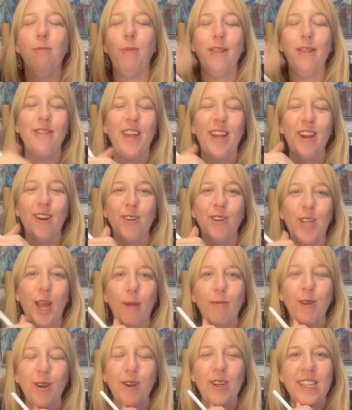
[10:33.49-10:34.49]
but their
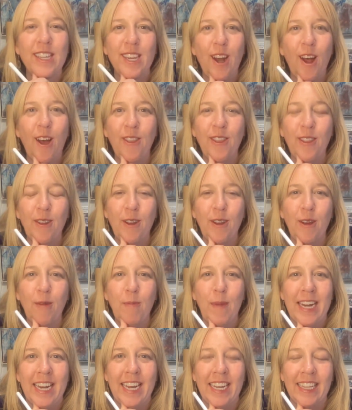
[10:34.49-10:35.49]
chapter isn't on the
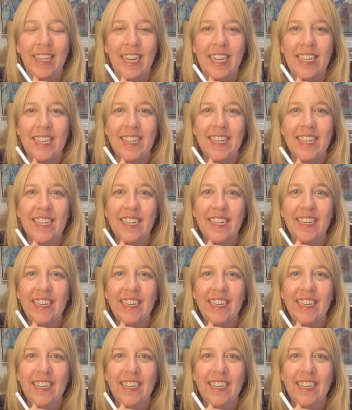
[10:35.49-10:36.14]
immediate list?